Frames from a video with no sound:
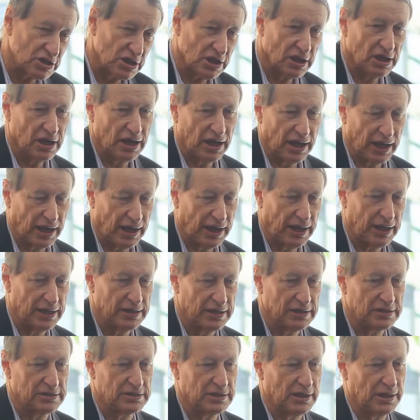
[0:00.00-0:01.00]
and
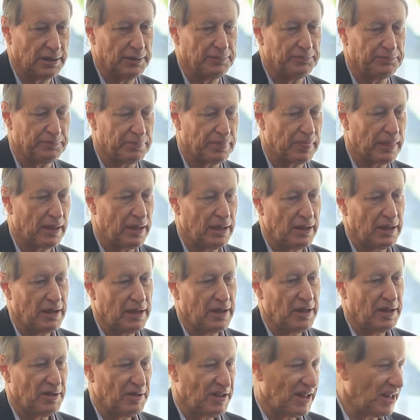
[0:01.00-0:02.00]

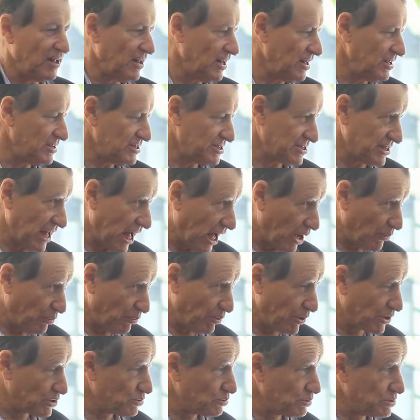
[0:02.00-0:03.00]
Starworks
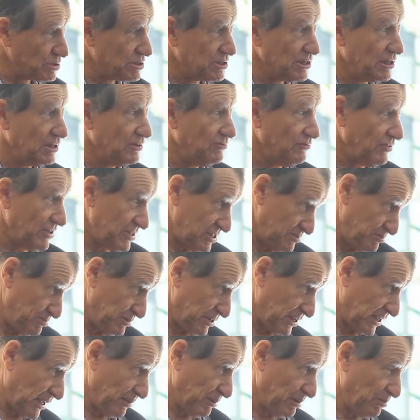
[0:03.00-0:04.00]
was the investment
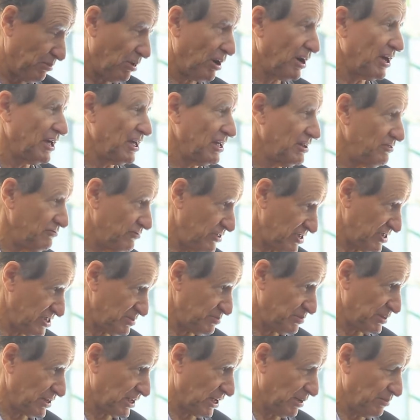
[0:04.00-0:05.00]
company, my investment
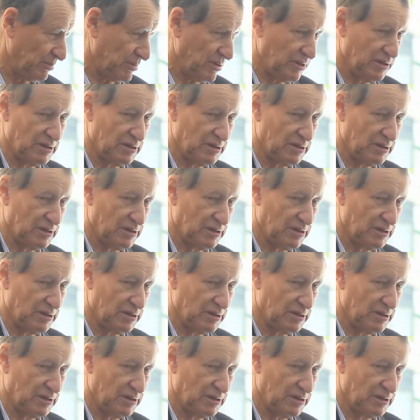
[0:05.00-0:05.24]
company,